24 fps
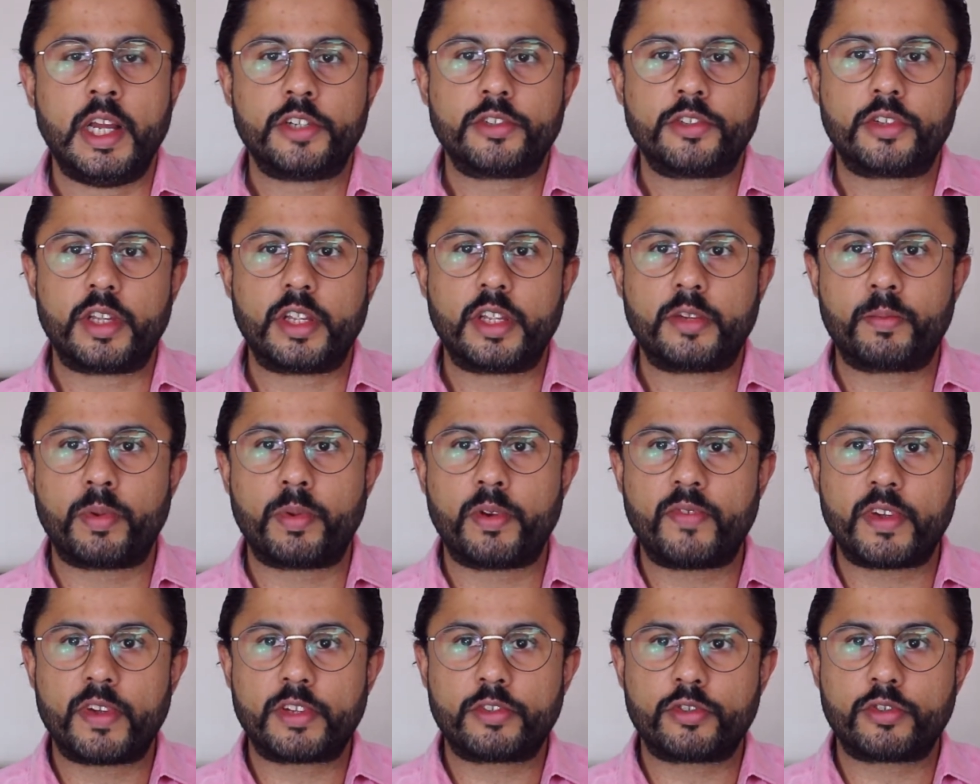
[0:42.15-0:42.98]
So these
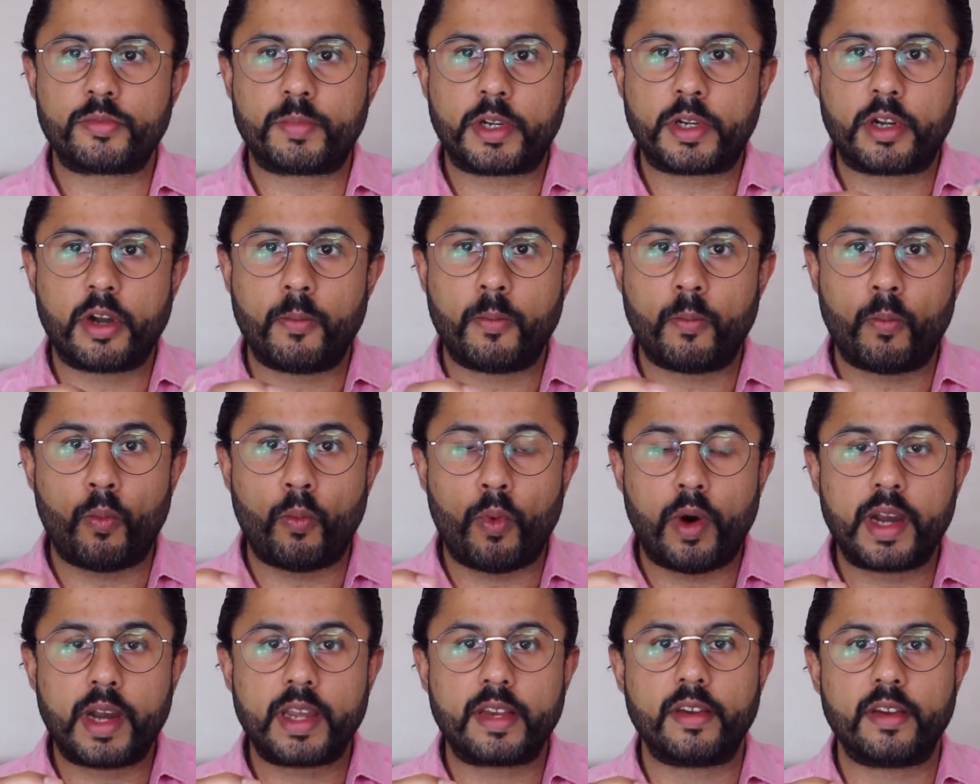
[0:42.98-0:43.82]
blood vessels become
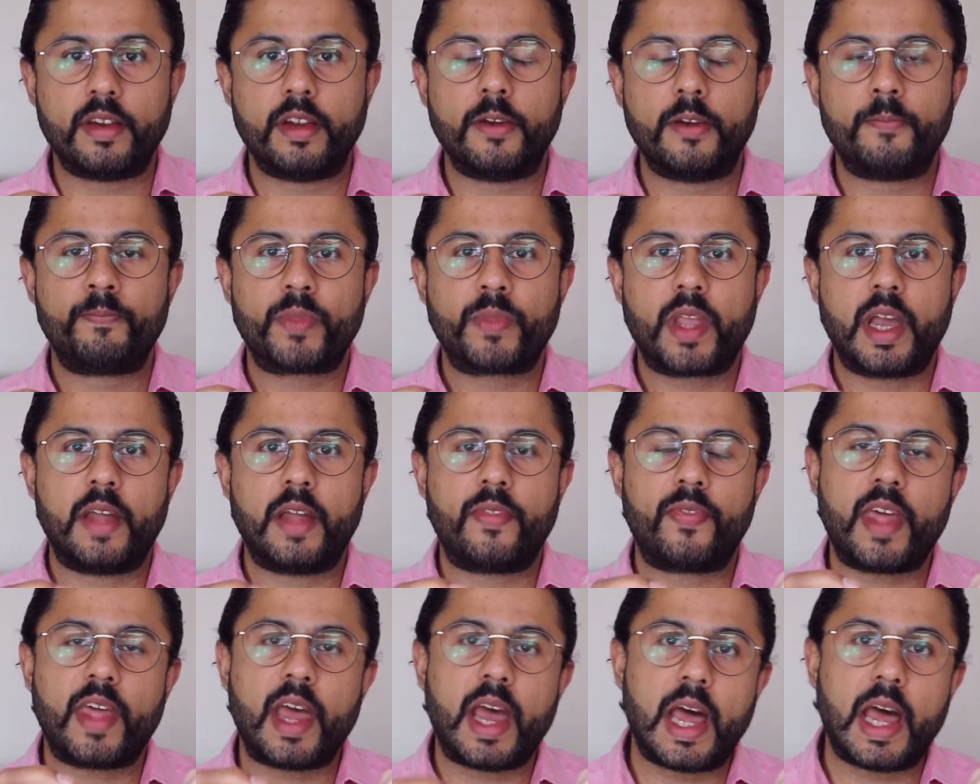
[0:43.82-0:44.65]
wider
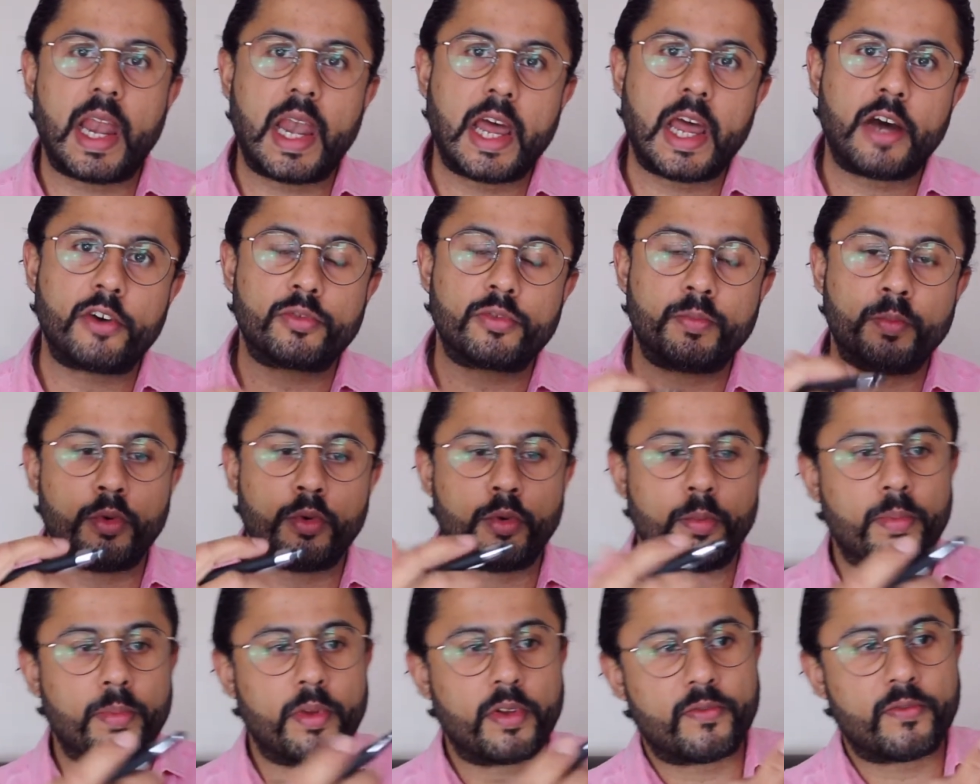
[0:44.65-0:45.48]
and that allows
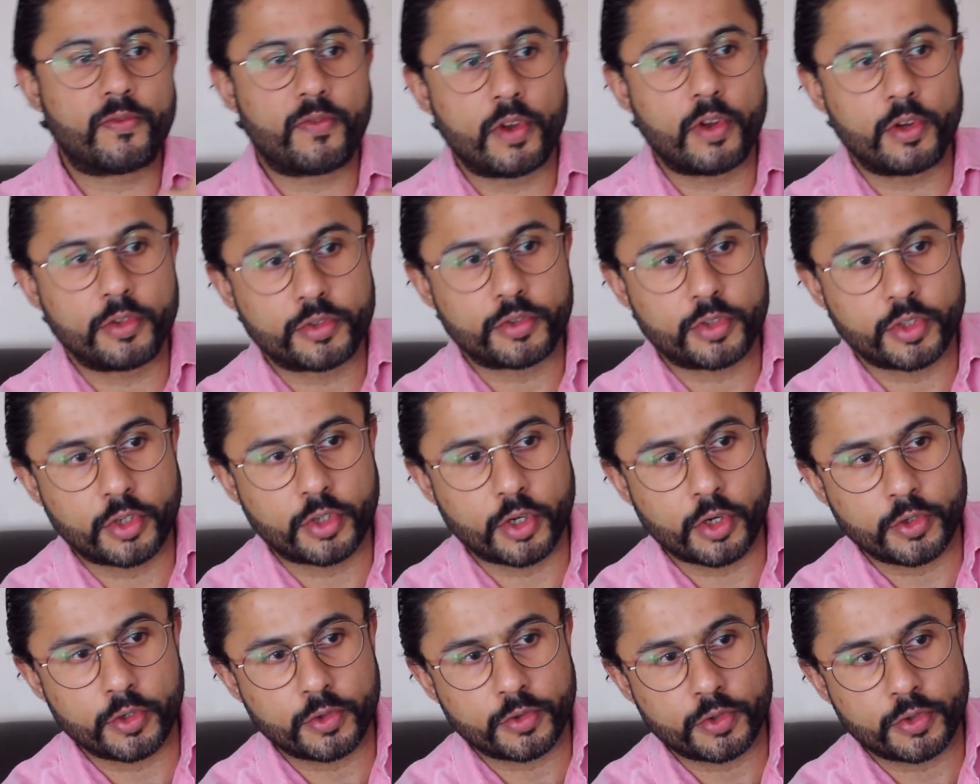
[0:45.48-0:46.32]
more blood flow to
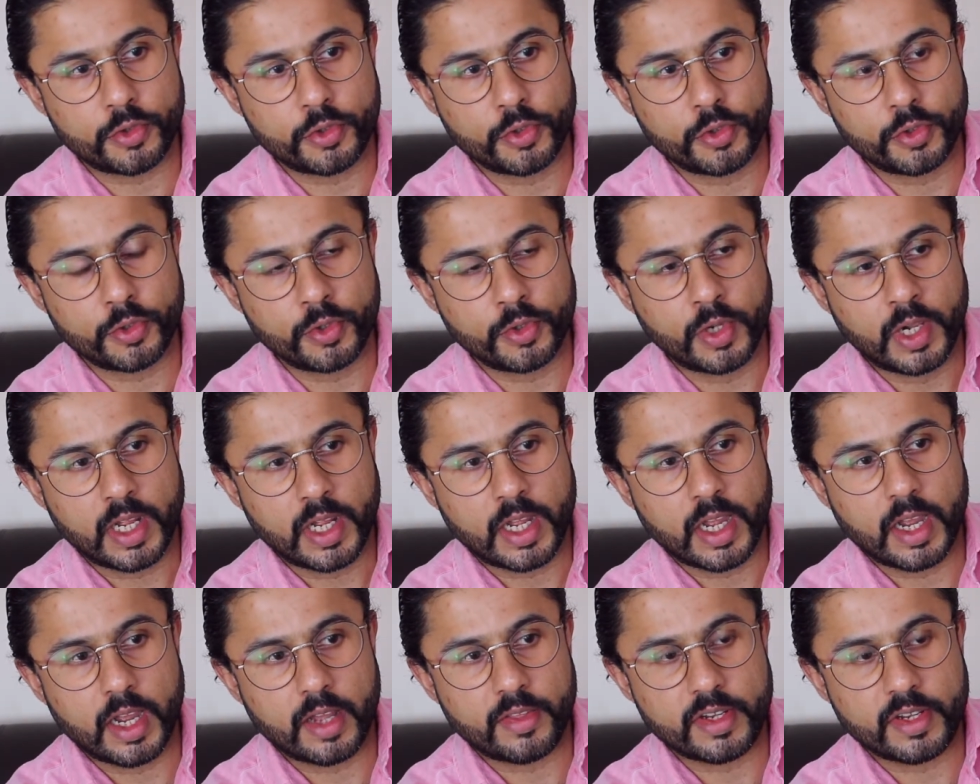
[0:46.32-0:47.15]
go to
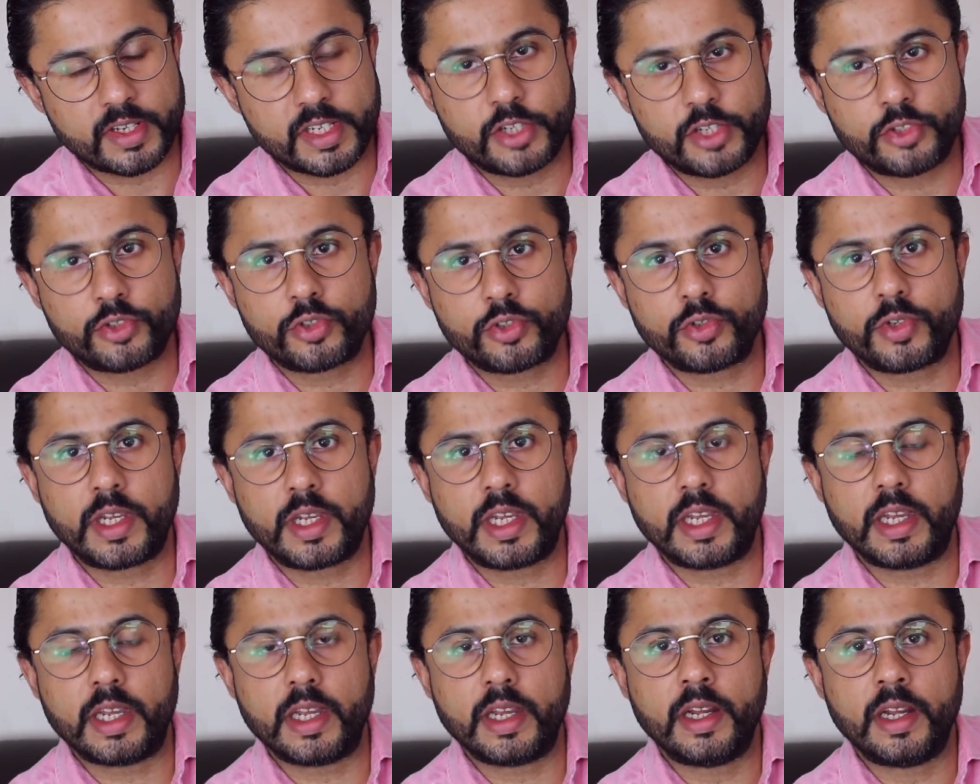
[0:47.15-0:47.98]
uh, the tissue
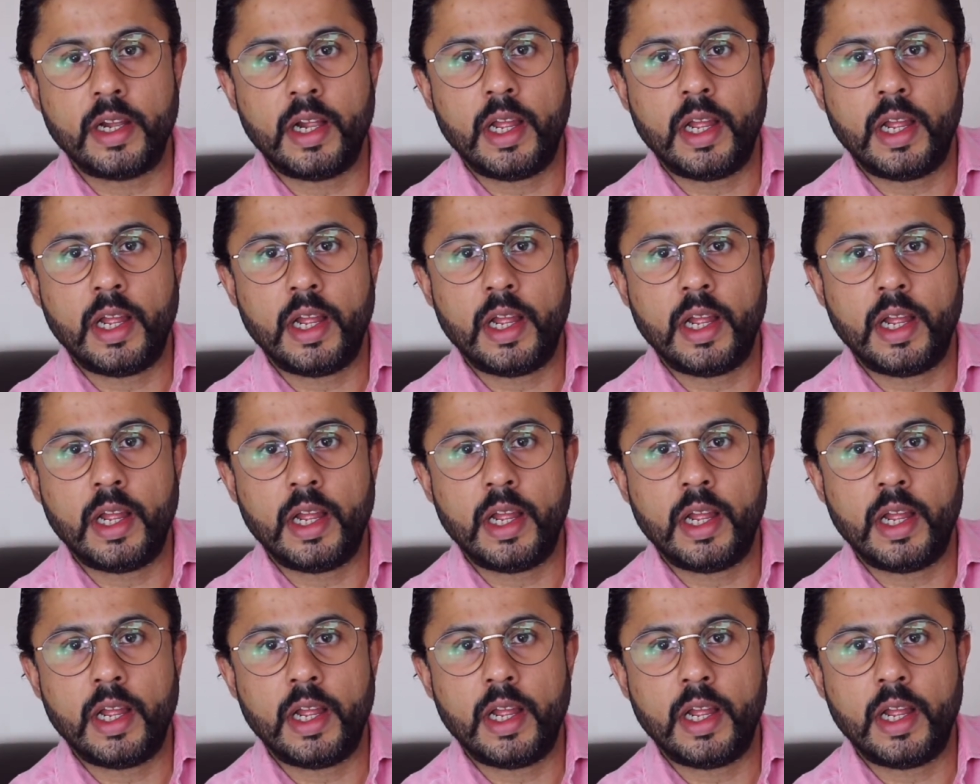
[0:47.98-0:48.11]
here.